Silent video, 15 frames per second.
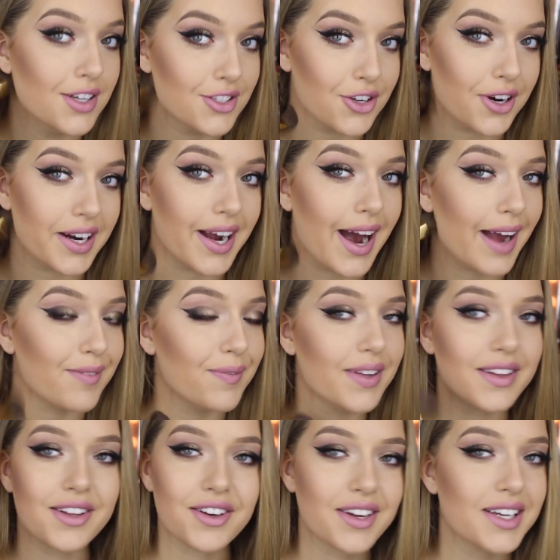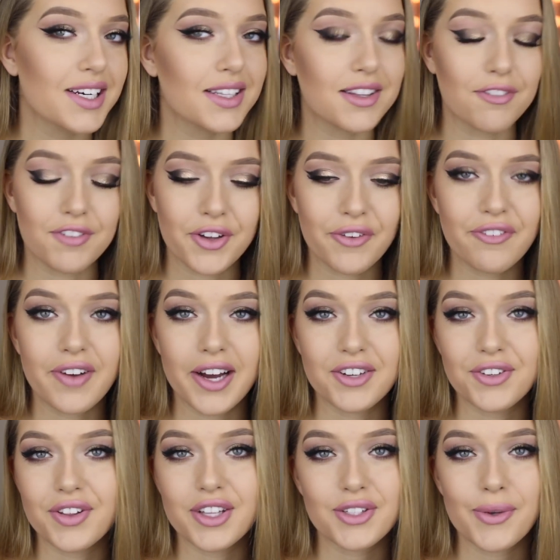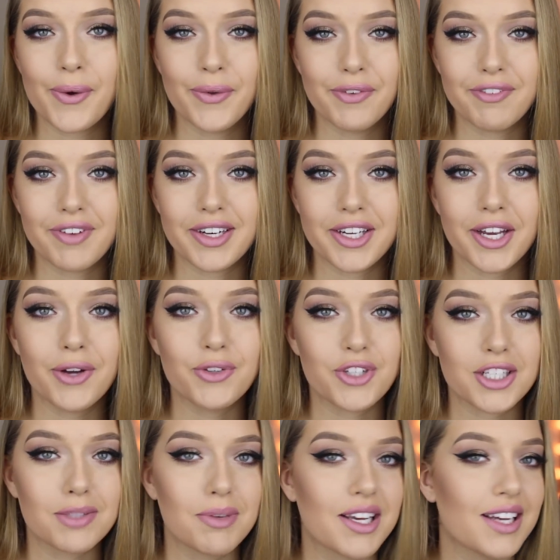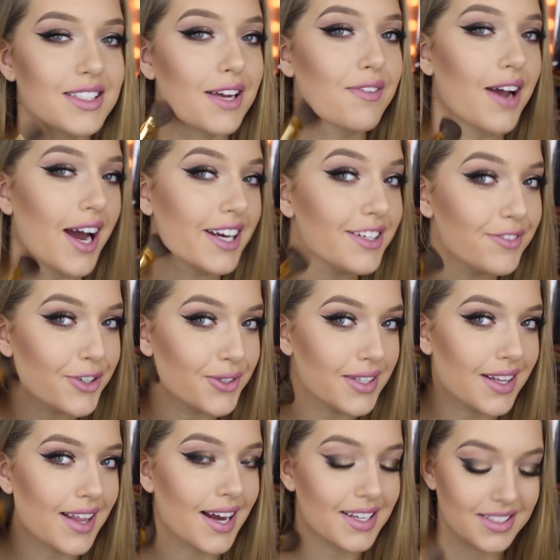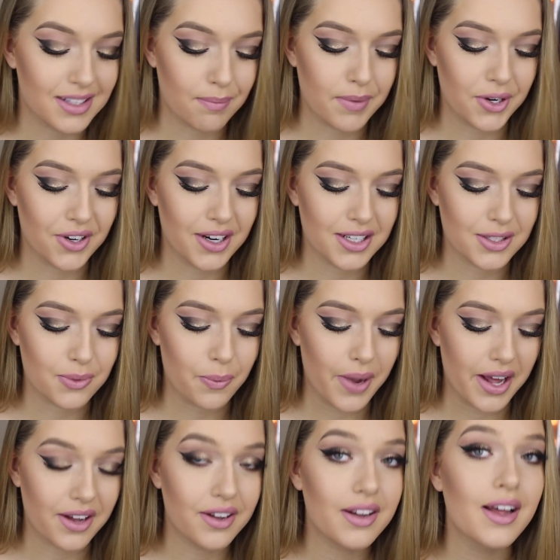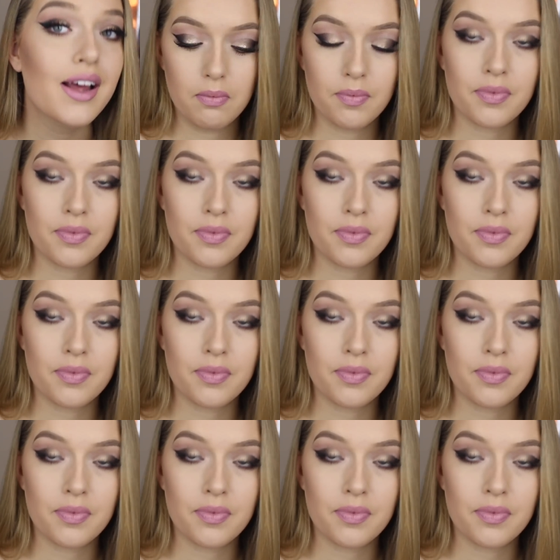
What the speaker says: Sorry, I've been looking in the viewfinder this whole video just because I'm kind of using that as a mirror as well.